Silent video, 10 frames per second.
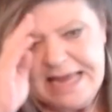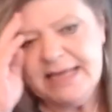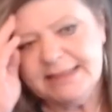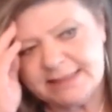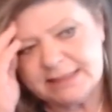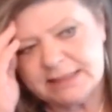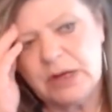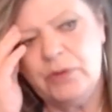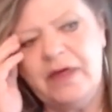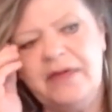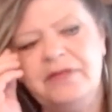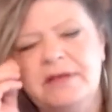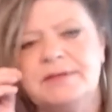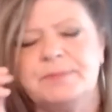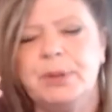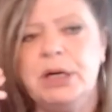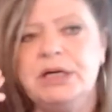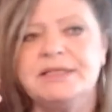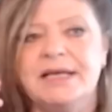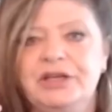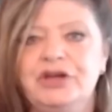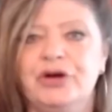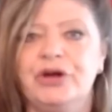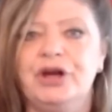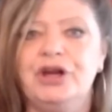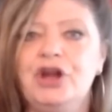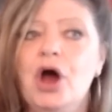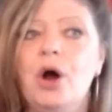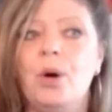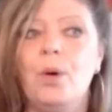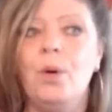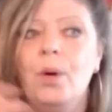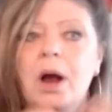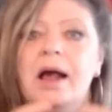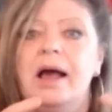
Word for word: It's so that this person, you're going to know